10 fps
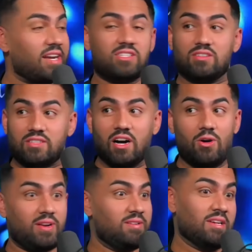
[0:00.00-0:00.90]
has to
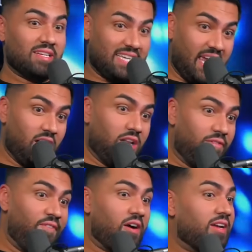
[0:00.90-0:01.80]
go and
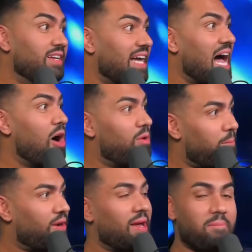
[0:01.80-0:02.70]
cow
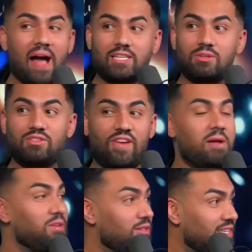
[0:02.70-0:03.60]
and bring it back to his family?